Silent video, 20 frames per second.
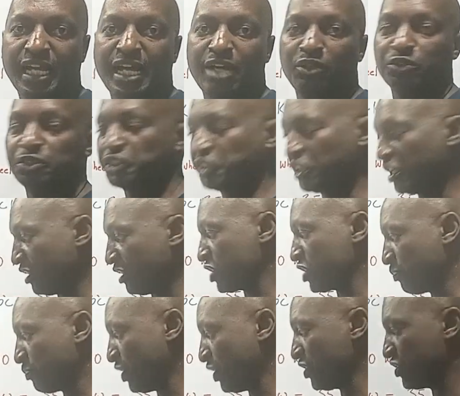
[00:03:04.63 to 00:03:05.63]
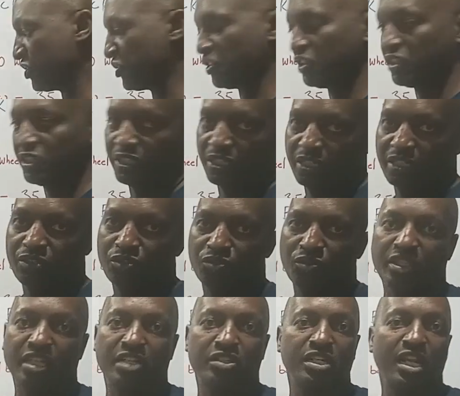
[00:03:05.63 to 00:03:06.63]
I'll share the spreadsheet so
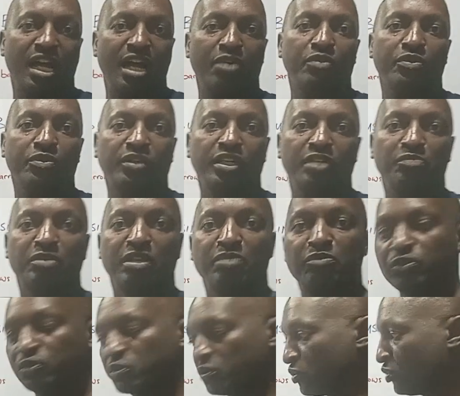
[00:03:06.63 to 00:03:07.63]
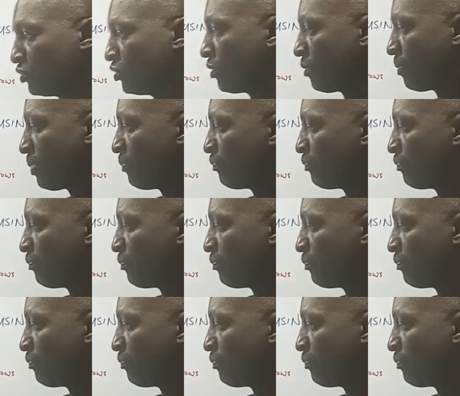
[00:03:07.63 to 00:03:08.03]
that now you can be able to